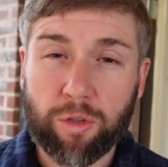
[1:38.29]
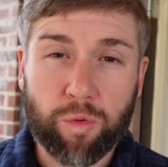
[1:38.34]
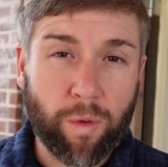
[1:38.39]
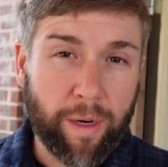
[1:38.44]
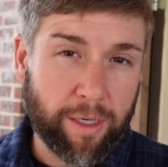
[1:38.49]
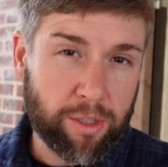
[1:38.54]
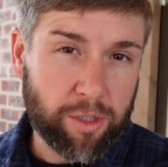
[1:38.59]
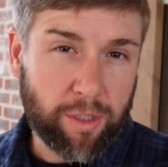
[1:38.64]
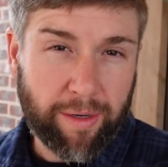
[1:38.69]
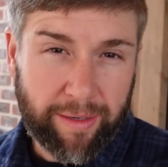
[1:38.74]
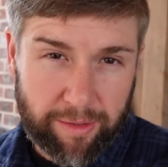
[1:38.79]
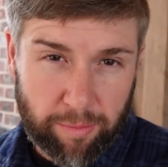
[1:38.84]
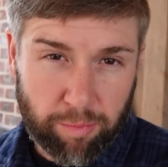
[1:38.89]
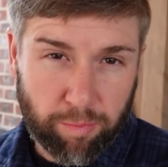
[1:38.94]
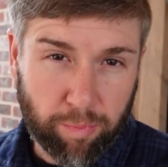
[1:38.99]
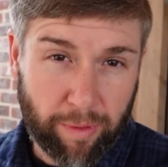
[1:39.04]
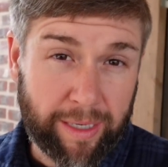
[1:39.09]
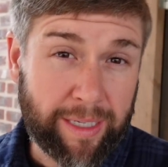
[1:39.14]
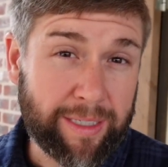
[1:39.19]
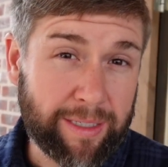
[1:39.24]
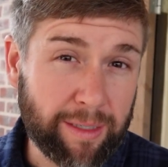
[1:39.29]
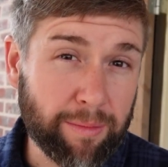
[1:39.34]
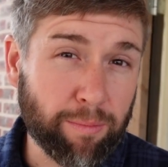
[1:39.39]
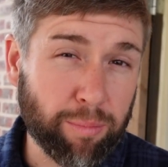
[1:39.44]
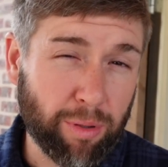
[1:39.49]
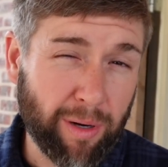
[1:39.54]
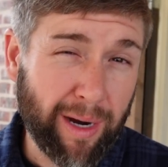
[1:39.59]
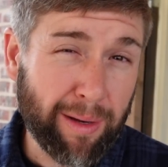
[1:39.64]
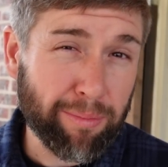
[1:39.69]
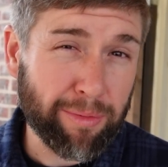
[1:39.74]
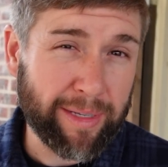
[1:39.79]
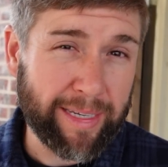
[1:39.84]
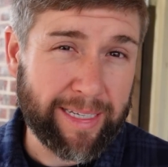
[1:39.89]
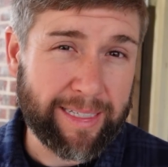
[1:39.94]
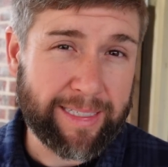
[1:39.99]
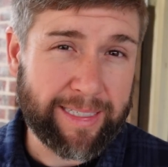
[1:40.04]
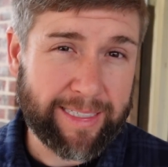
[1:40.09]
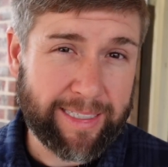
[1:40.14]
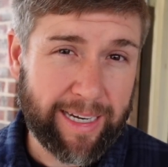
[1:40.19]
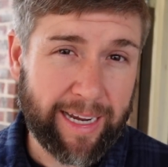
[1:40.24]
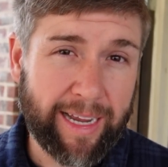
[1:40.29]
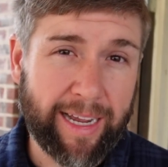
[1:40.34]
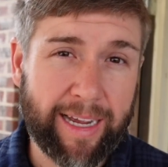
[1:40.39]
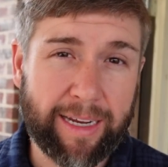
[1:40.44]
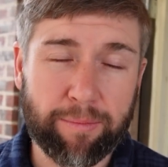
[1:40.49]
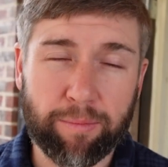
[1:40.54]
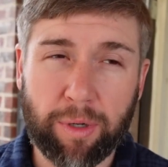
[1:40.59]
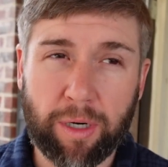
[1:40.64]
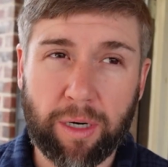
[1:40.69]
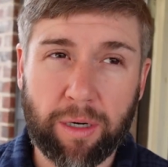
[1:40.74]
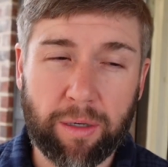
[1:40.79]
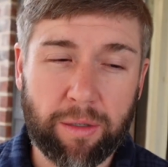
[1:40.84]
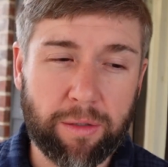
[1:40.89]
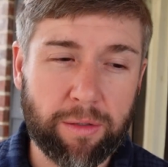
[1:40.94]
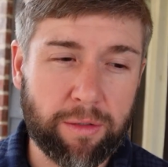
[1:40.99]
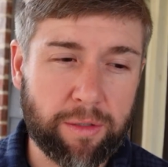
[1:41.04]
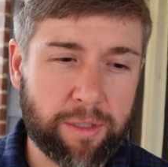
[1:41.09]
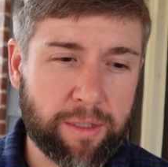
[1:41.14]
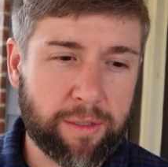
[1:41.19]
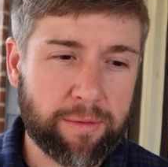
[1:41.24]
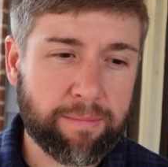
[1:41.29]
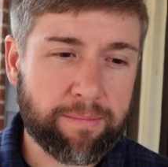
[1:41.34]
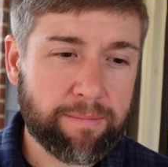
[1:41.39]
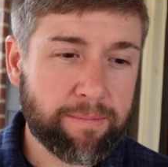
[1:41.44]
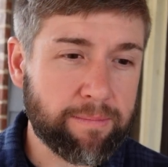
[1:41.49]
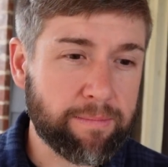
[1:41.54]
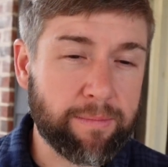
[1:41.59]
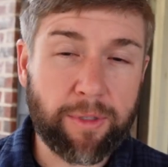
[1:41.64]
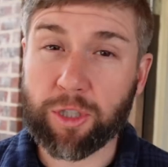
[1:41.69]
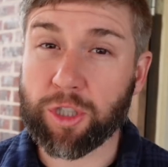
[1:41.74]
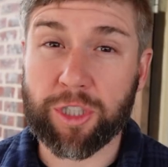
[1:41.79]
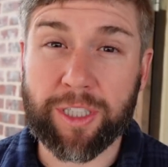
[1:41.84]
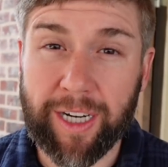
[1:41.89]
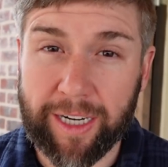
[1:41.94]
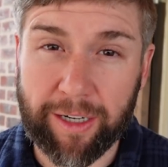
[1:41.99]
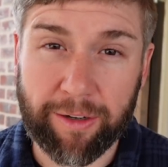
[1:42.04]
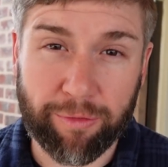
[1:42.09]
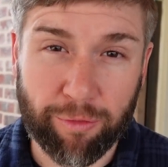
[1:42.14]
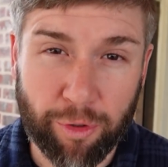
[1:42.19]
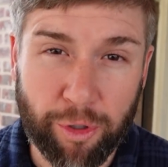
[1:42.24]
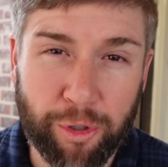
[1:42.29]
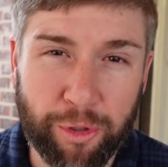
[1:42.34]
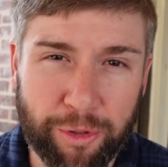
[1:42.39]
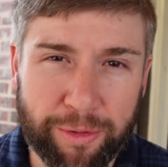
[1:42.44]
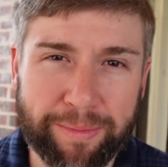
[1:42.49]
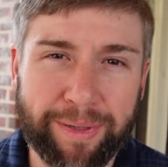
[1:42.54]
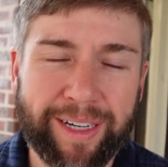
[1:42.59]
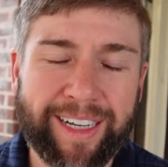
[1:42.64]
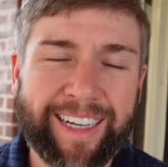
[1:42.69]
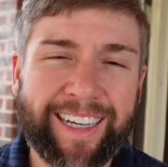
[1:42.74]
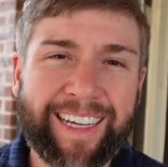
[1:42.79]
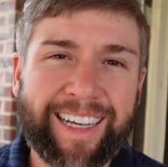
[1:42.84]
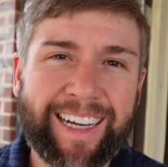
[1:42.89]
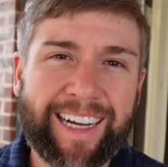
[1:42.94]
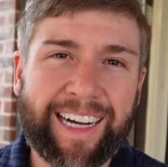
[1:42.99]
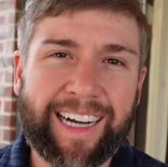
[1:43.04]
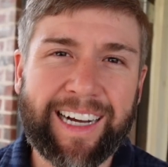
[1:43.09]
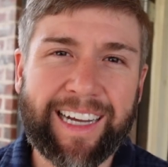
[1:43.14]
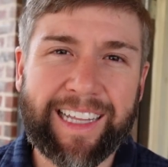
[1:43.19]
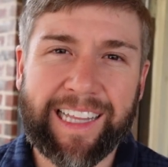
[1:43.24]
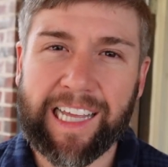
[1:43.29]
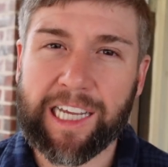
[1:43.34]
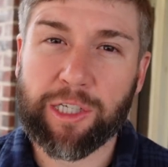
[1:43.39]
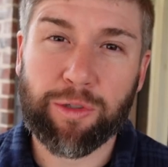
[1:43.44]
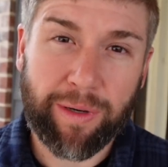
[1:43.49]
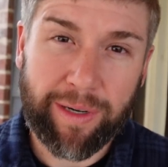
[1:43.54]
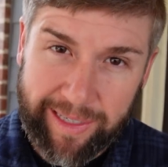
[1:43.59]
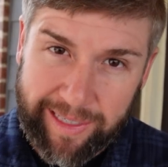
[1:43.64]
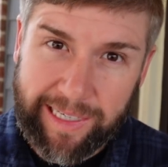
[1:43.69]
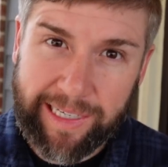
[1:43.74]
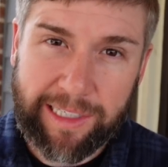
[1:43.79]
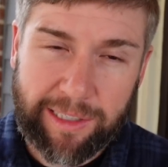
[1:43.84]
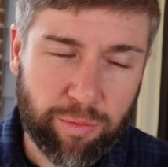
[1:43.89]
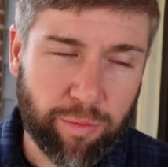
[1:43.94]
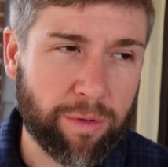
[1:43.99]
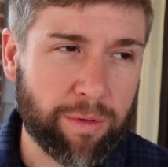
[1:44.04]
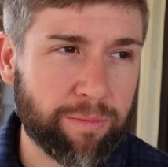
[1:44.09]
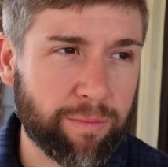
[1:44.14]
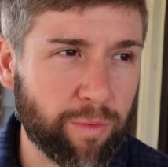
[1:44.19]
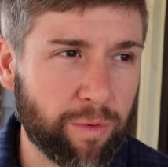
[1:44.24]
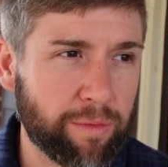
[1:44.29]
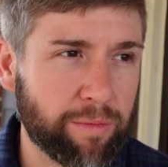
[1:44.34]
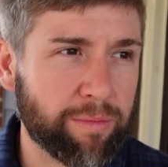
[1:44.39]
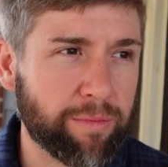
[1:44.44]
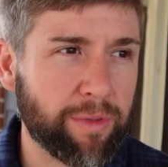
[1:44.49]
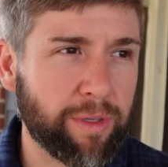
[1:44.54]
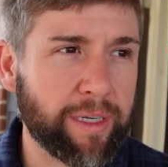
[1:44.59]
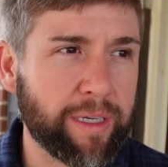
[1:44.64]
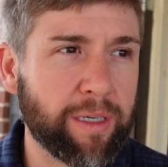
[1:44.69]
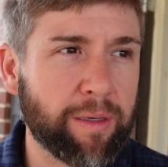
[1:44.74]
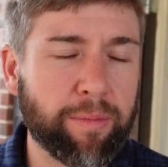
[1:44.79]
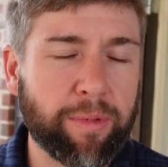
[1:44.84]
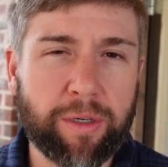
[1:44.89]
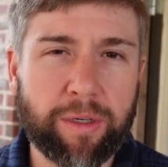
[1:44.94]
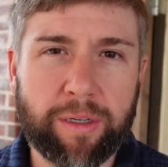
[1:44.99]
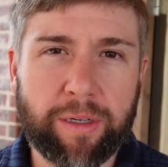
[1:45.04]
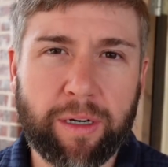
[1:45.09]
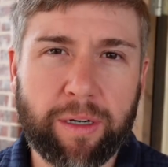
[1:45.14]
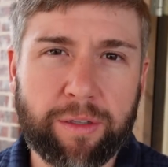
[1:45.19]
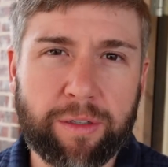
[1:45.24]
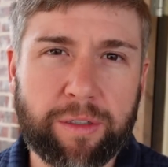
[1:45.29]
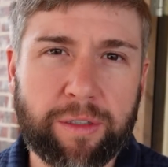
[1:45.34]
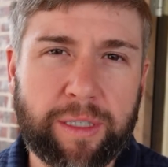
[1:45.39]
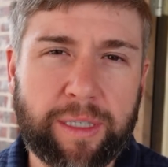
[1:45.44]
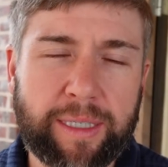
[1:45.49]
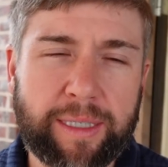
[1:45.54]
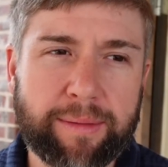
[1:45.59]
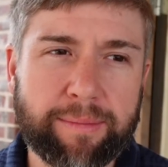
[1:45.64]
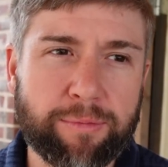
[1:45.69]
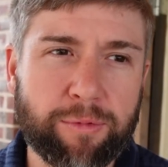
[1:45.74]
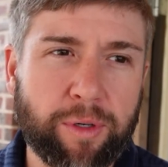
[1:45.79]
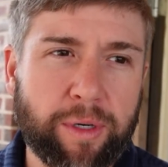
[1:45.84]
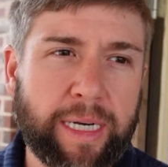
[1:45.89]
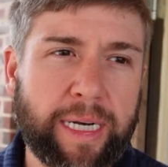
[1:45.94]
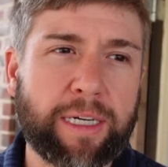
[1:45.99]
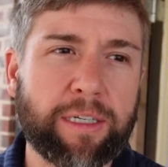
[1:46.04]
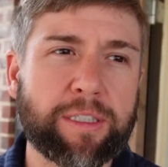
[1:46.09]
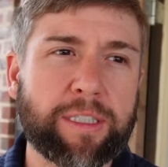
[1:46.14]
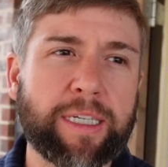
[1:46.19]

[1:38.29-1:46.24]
We're actually going to have to bring some probably inside because there's just not enough room, and that's why hence we're looking to build another greenhouse.